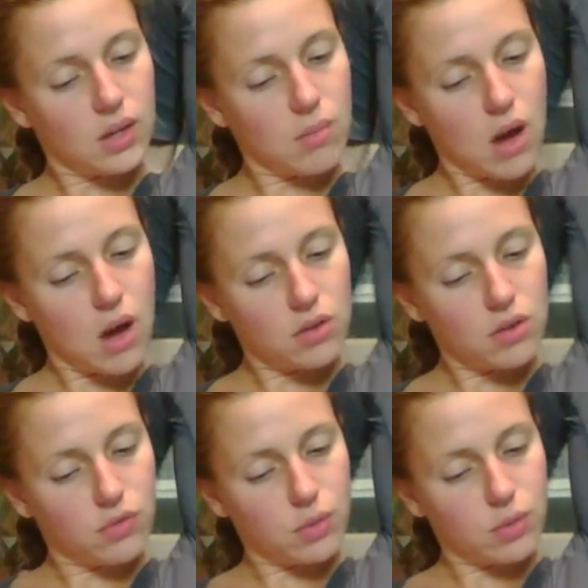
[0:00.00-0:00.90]
A
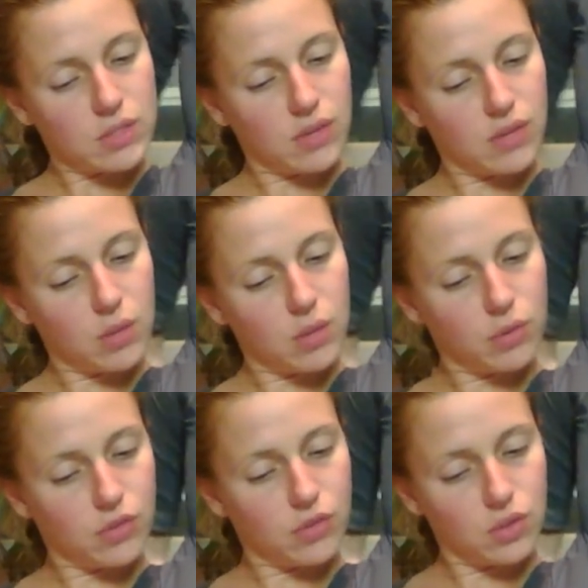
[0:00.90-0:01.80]
model form is
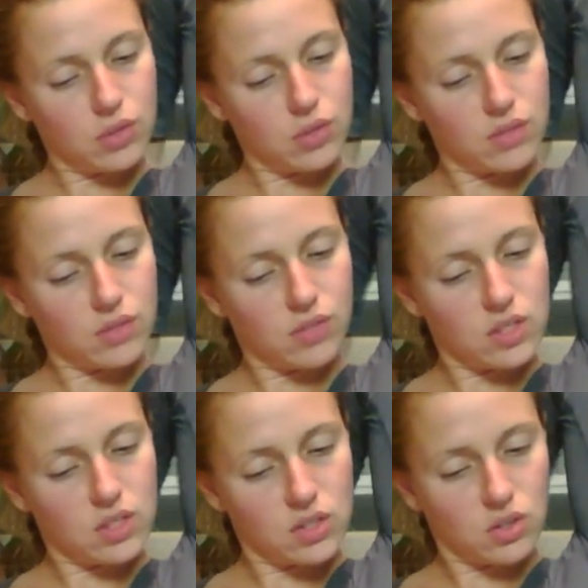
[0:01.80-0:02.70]
available for use
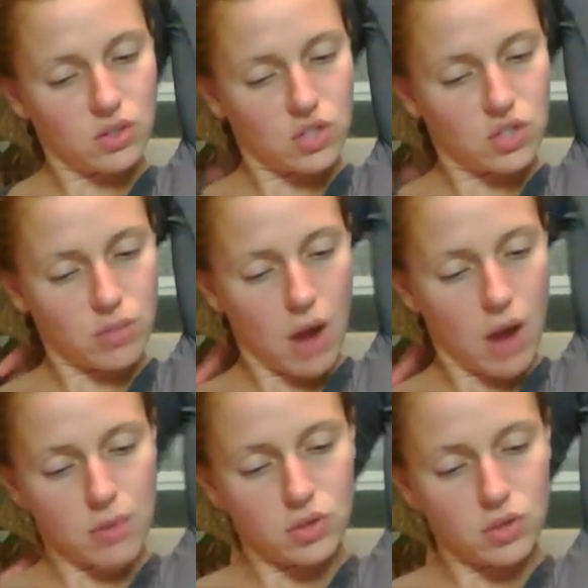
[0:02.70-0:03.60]
for this disclosure.
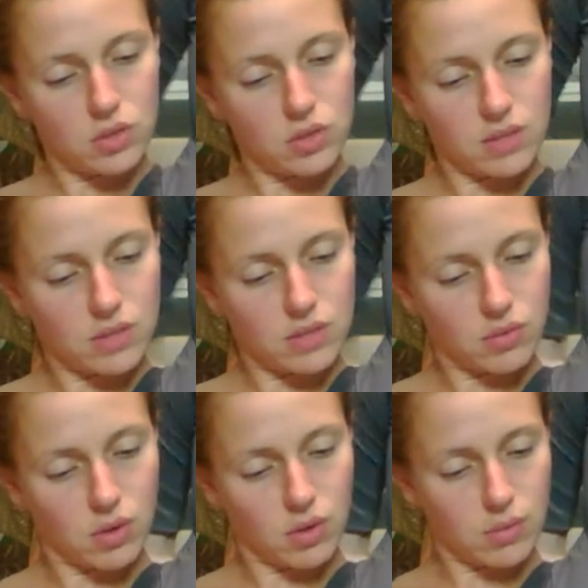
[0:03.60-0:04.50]
Proper use of
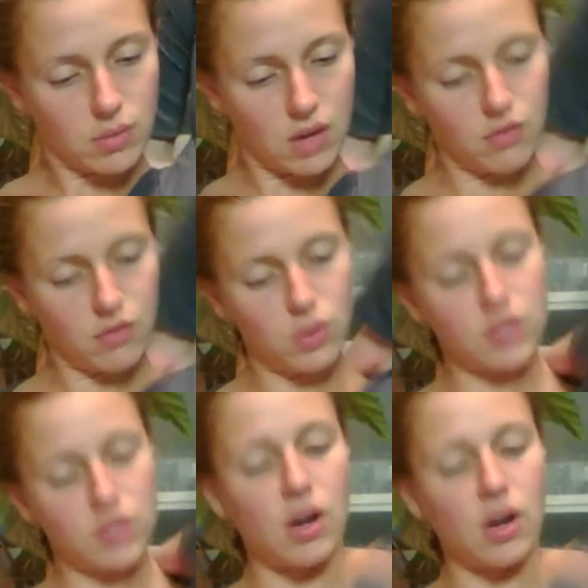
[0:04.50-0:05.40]
this form
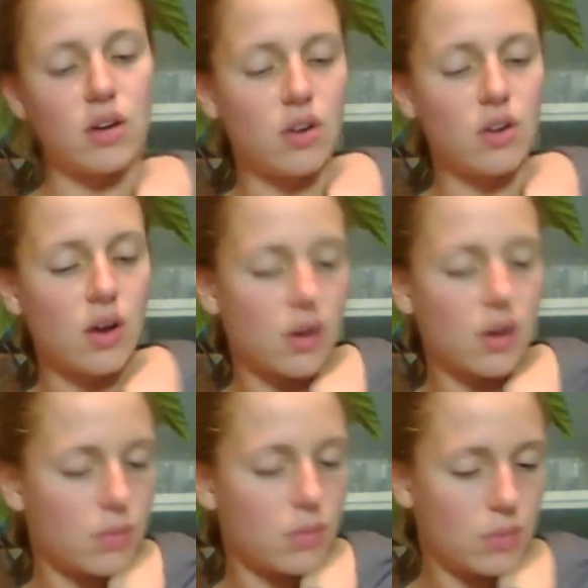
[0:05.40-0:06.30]
affords the creditor
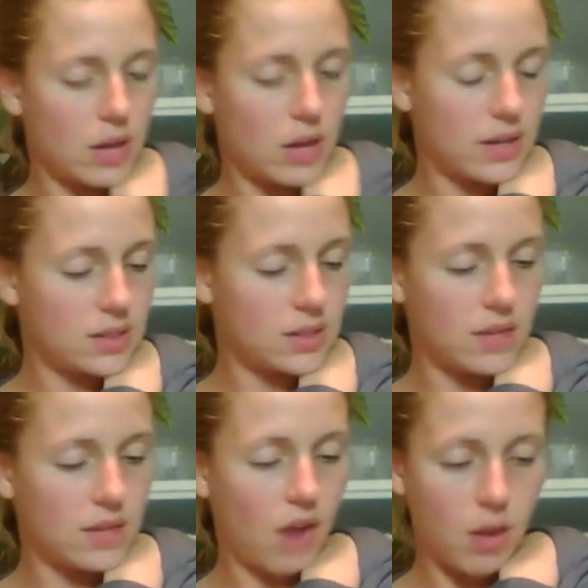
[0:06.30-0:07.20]
a compliance
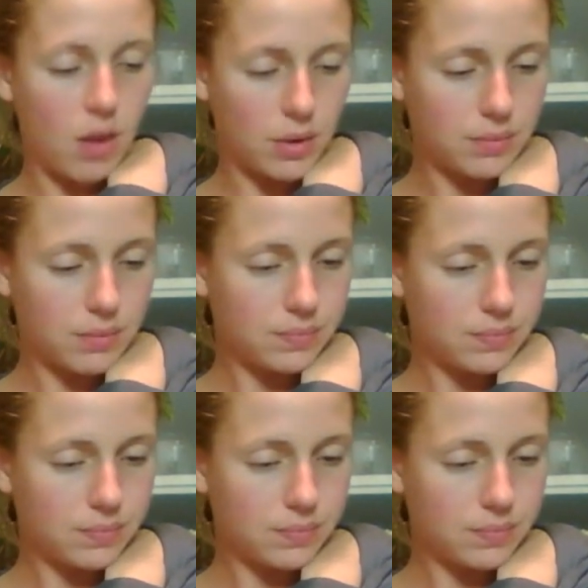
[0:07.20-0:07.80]
safe harbor.